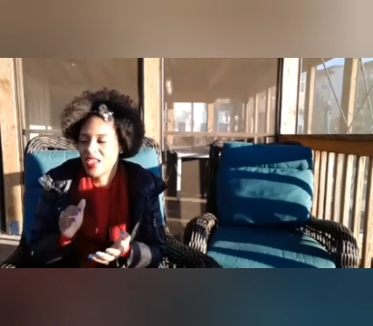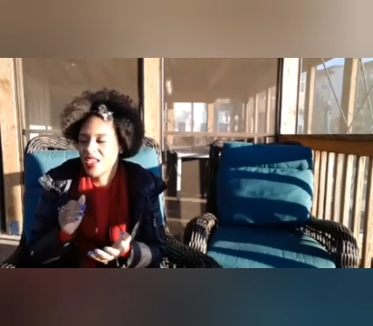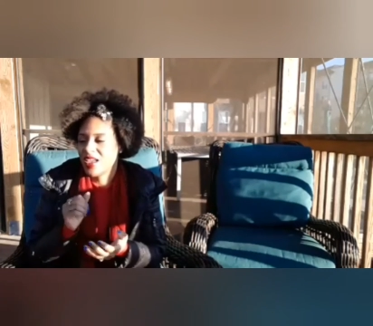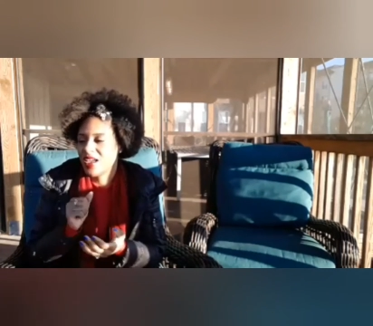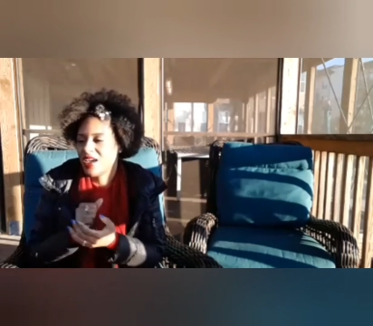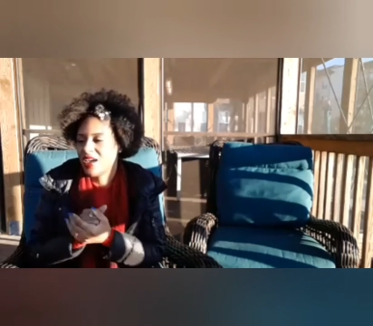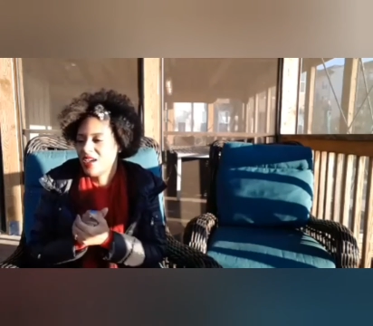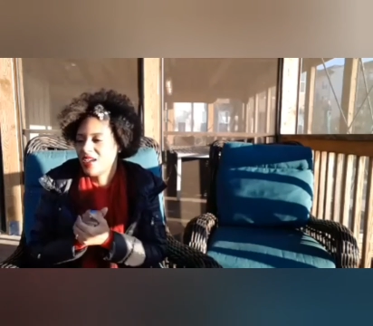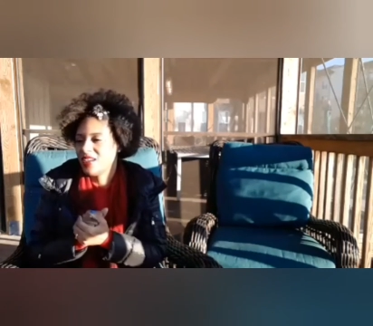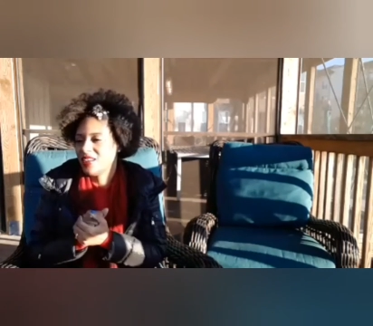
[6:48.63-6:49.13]

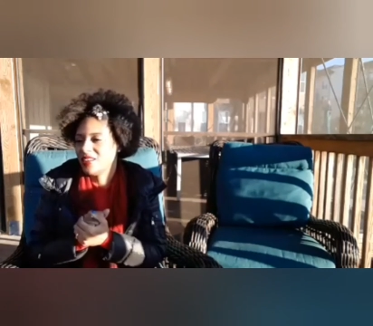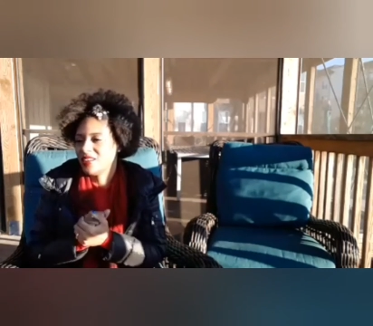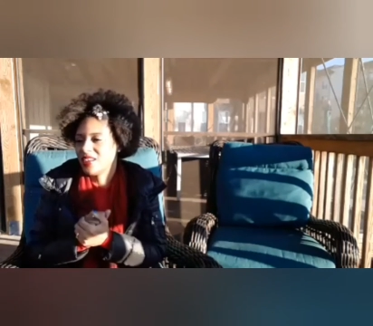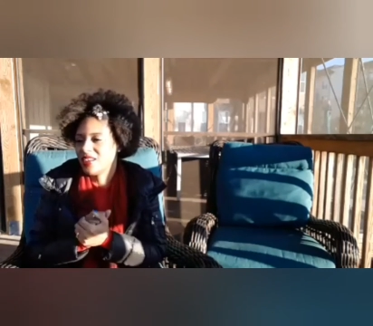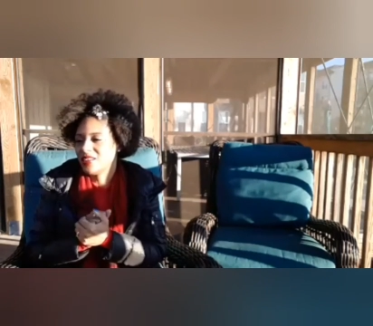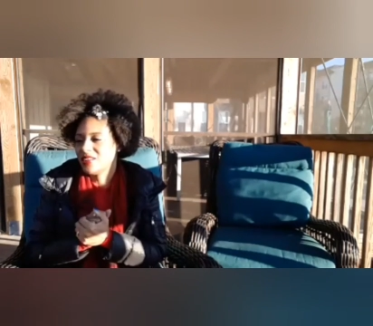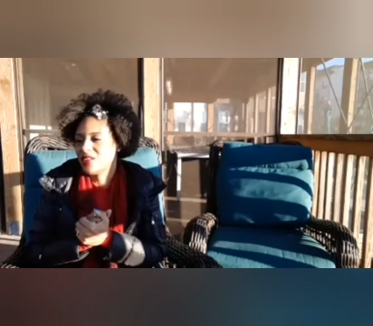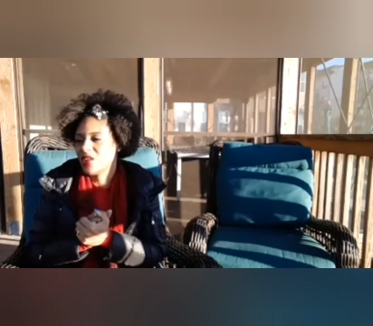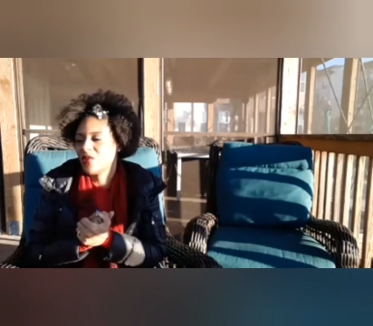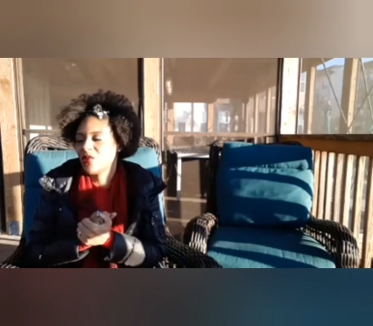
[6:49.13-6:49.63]
And
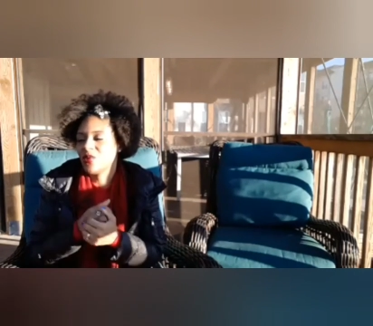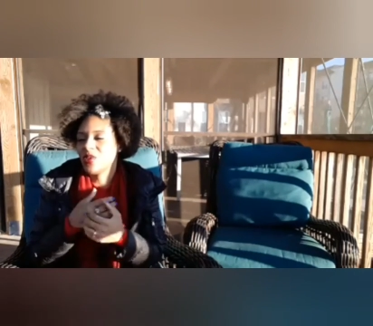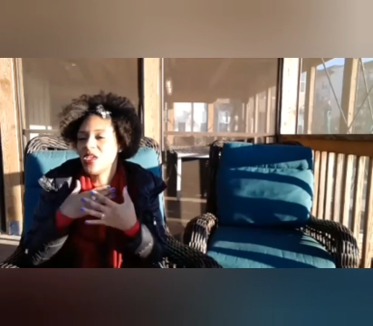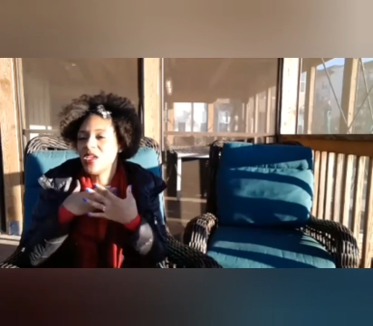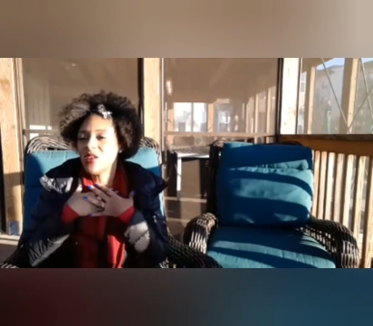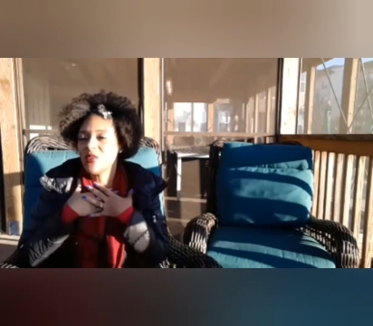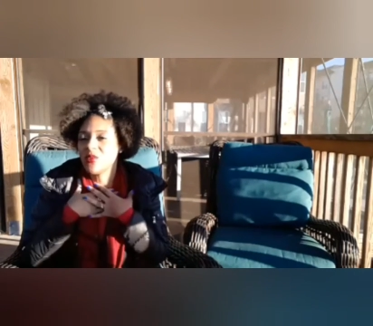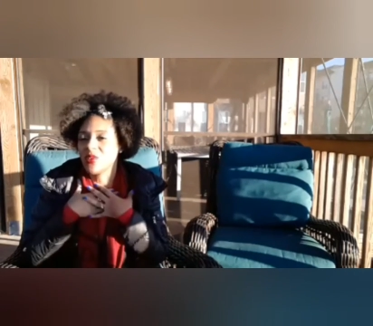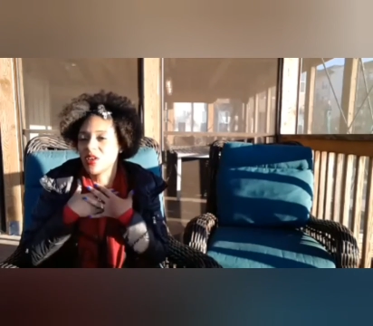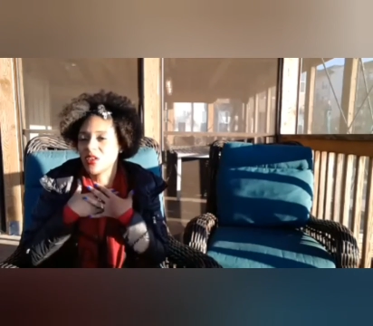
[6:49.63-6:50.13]
so
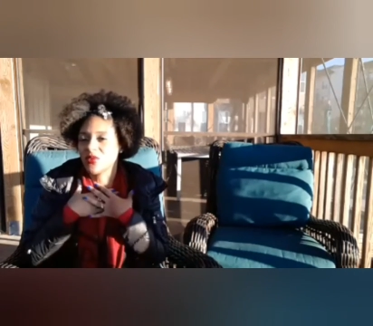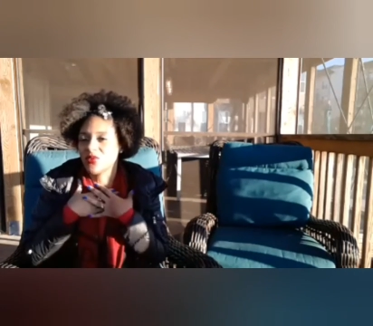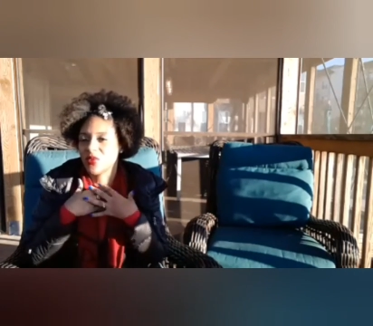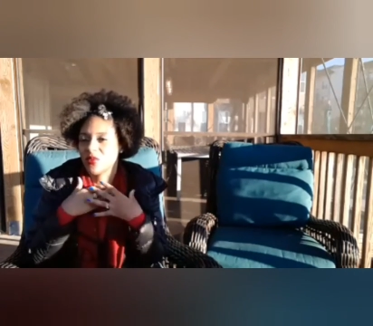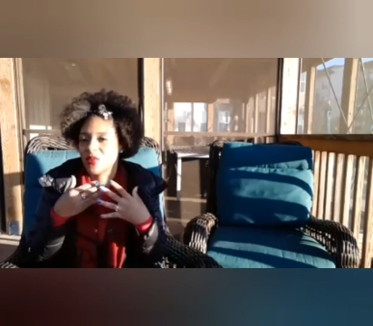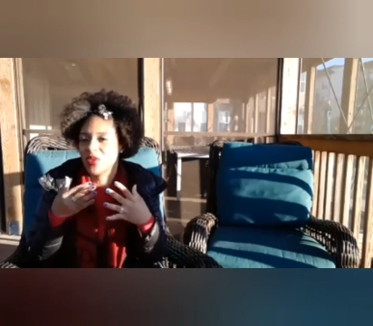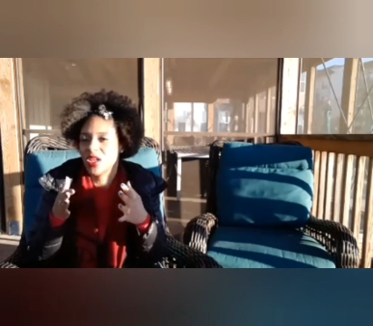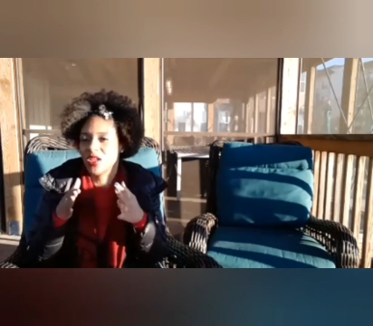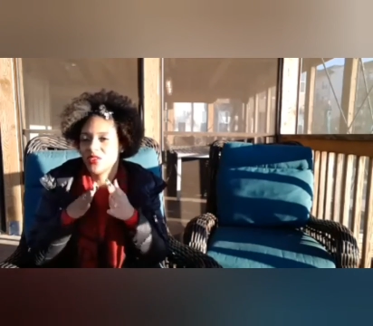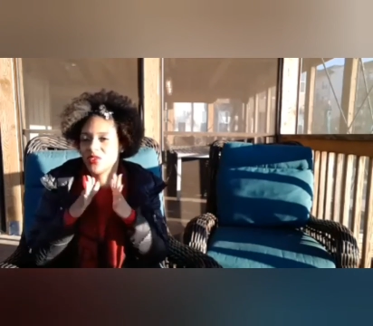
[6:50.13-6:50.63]
we worked
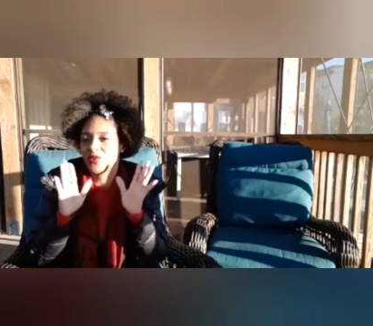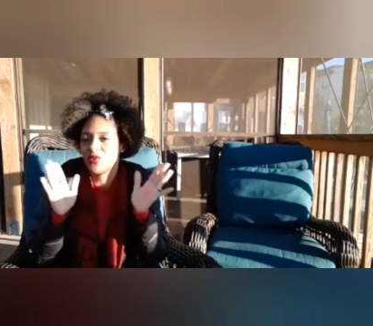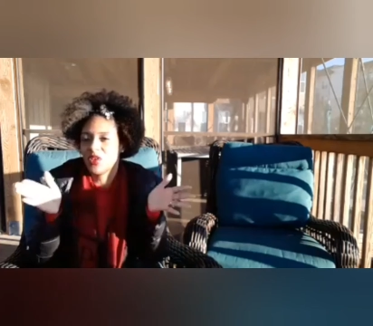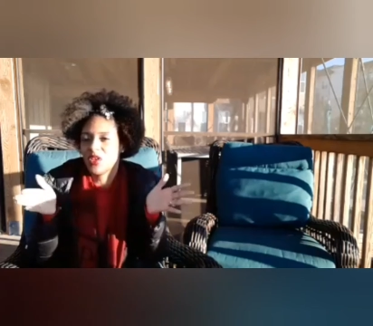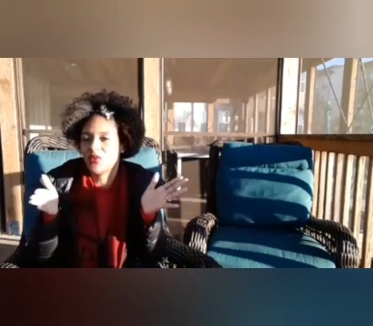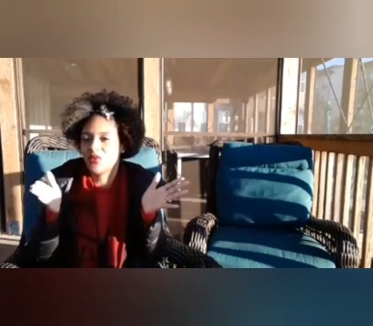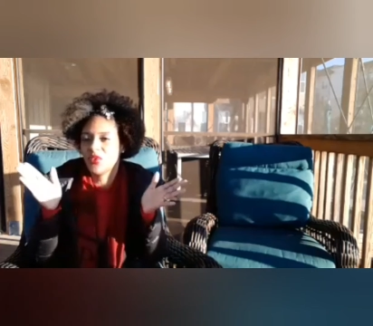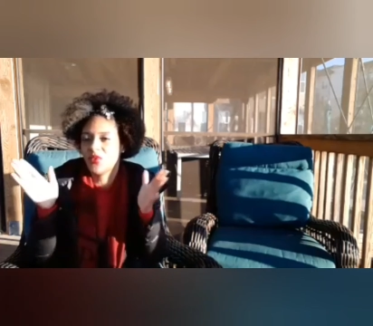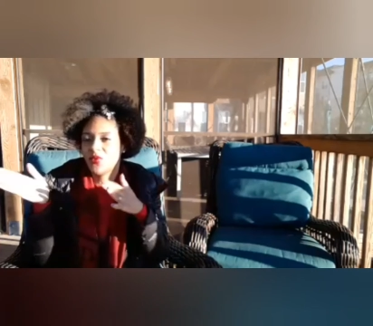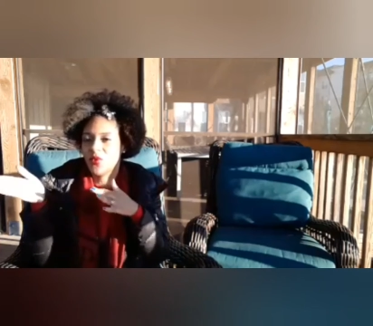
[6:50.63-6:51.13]
from like
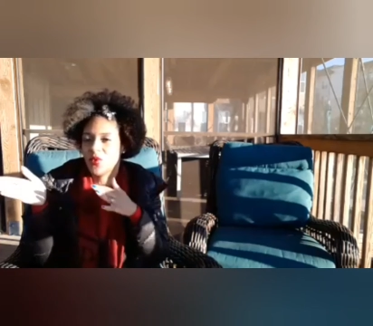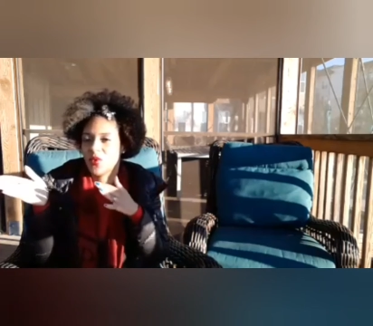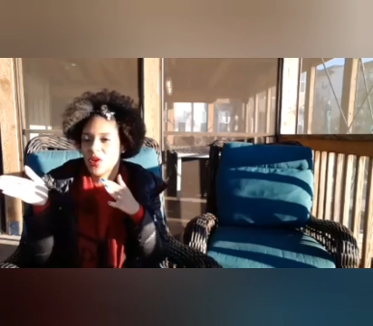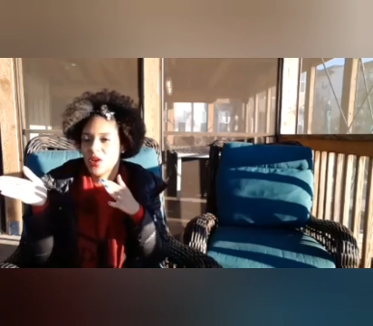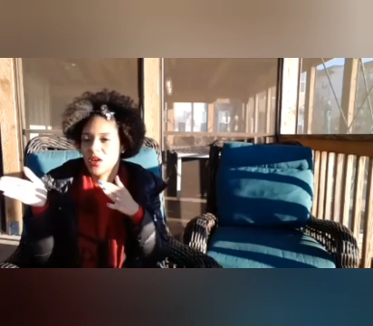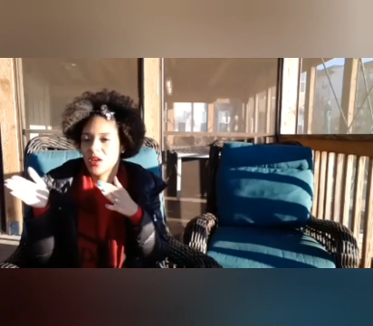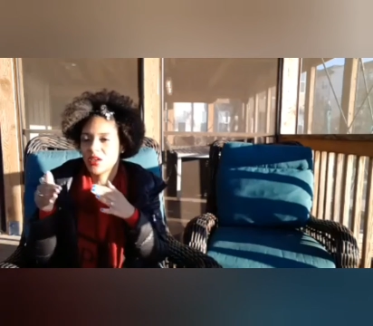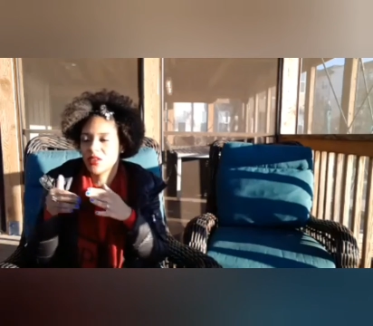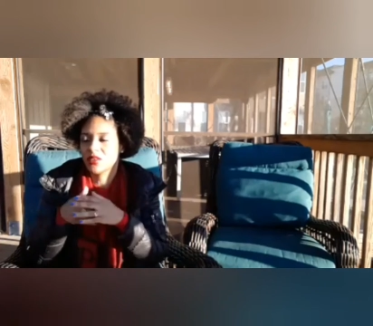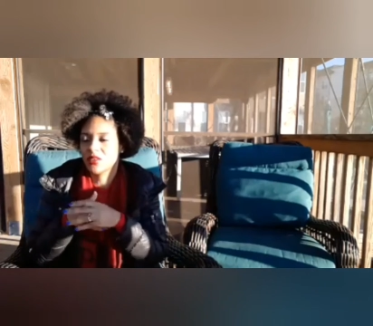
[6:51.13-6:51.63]
12 to 4.